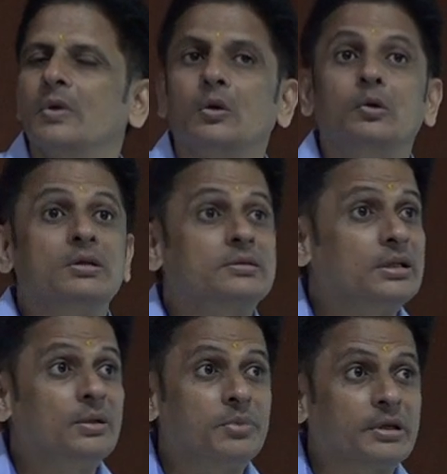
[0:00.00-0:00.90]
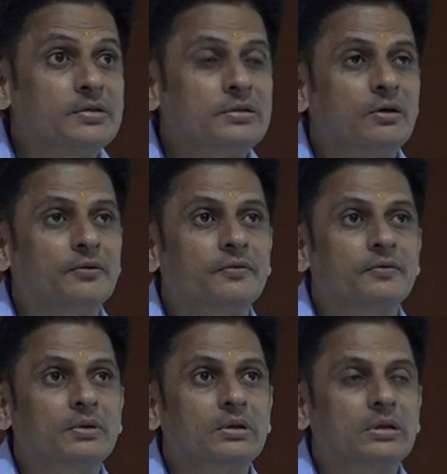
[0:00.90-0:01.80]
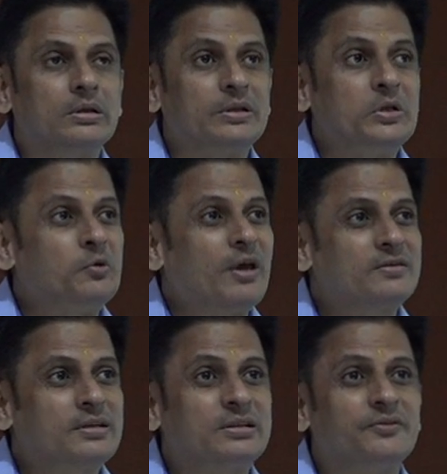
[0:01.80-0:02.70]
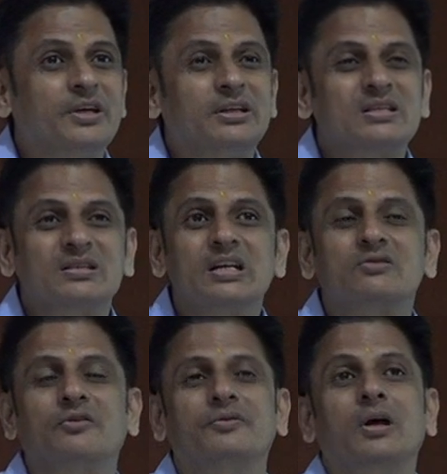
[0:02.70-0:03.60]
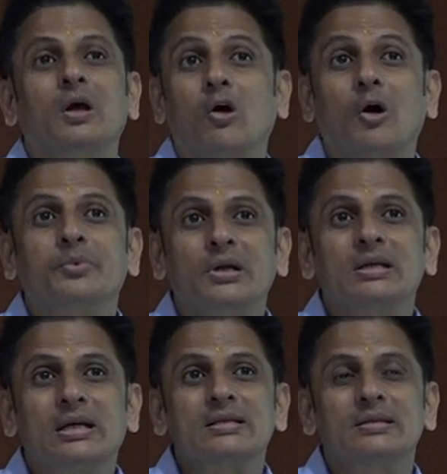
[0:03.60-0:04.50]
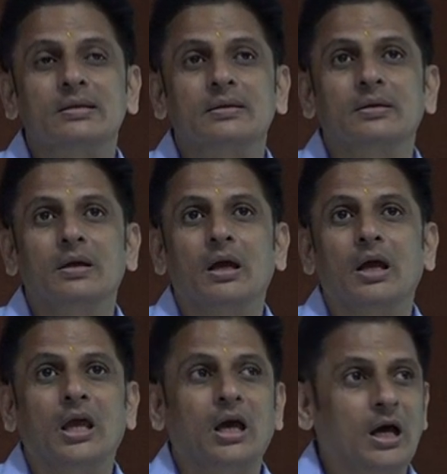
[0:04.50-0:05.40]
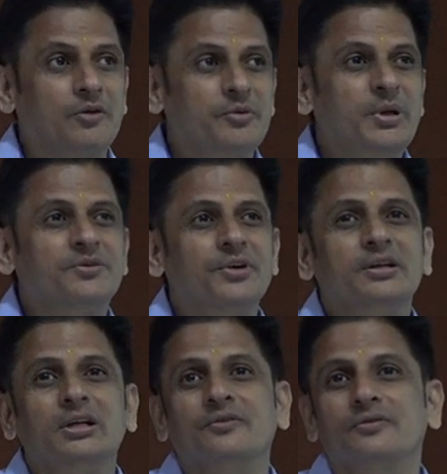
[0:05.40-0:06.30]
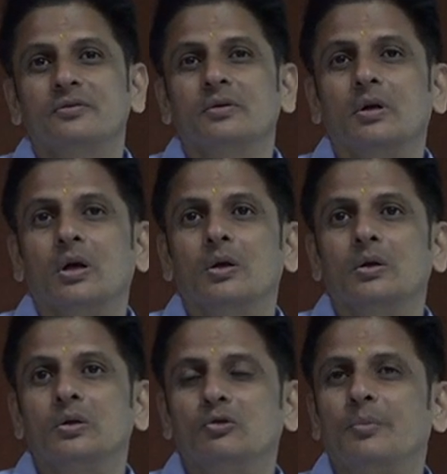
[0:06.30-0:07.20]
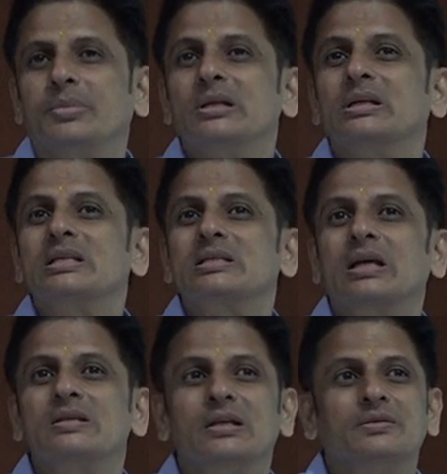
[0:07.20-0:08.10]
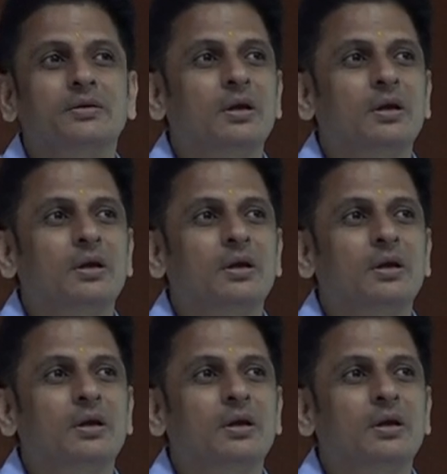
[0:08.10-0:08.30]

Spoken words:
Do you understand the implication of nuances, the various states of obtaining consent? Are we being trained enough to obtain consent